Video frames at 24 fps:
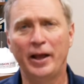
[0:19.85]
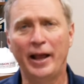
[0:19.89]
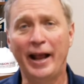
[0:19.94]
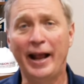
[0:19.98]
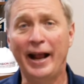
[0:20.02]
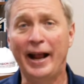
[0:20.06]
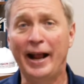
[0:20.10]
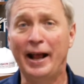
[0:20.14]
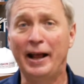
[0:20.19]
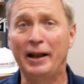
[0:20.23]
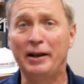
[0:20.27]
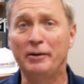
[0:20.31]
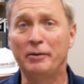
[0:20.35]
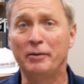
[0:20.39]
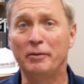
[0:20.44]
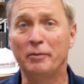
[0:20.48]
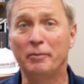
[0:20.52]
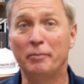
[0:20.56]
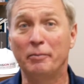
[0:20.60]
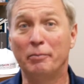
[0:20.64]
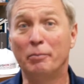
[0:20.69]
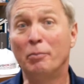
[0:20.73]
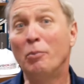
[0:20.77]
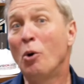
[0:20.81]
And
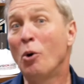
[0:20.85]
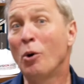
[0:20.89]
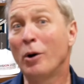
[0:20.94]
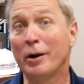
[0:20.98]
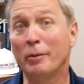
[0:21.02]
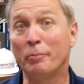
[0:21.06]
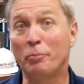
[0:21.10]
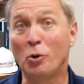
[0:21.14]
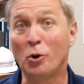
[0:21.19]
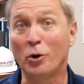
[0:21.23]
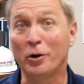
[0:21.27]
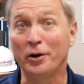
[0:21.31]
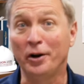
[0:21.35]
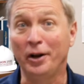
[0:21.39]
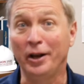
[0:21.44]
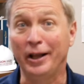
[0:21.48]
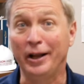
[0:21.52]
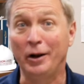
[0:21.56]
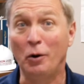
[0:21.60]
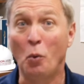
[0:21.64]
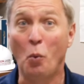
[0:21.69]
more importantly,